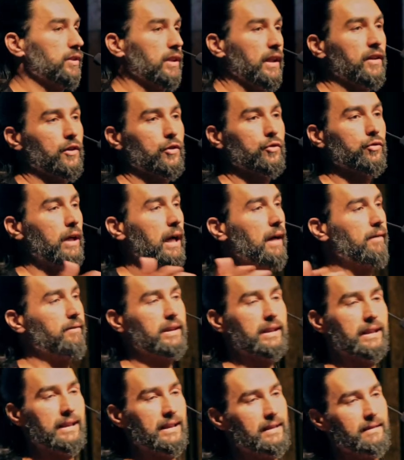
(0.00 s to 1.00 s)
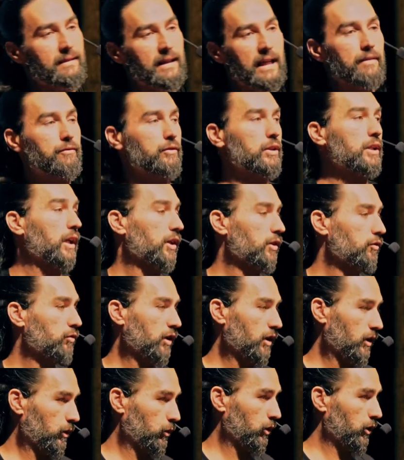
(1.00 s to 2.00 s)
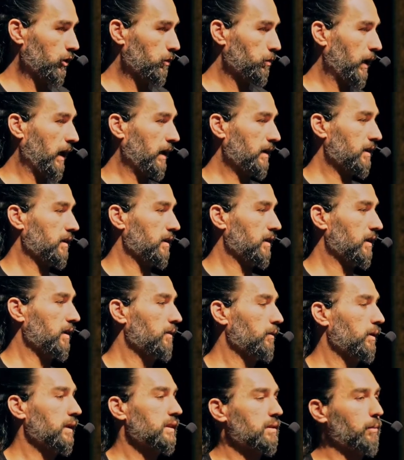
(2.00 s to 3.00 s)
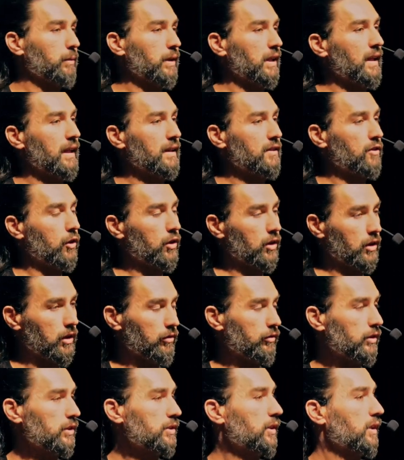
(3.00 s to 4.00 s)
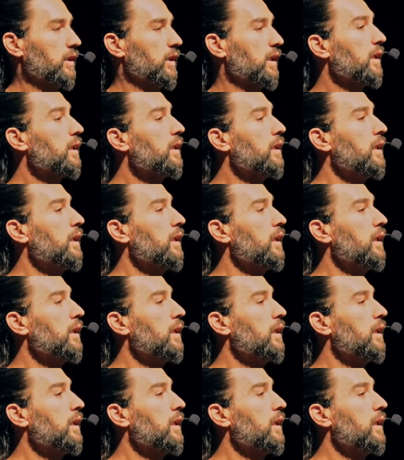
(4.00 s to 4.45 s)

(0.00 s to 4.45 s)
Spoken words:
and they're traveling in every country in the world practically. I had someone in Antarctica recently.